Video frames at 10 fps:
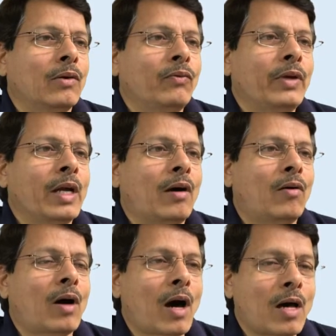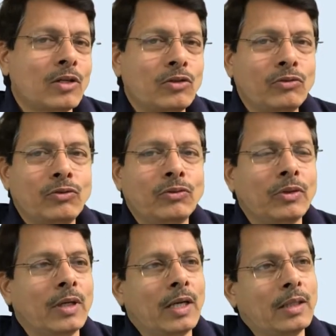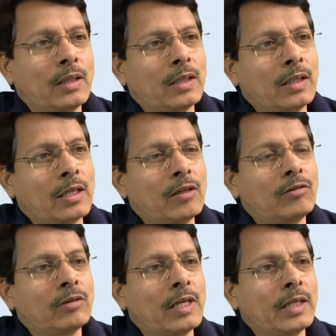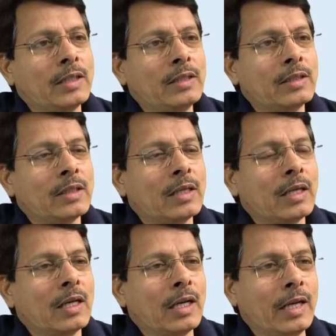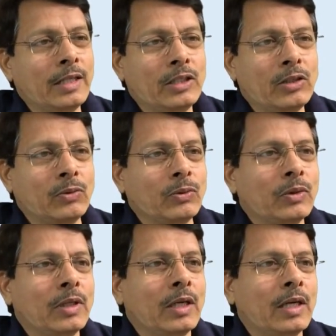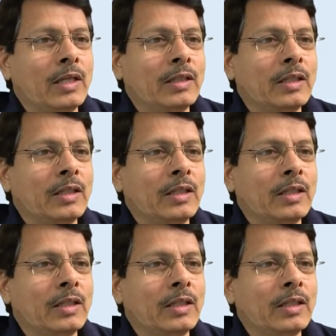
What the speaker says: we have R2, and the current through that is I2, and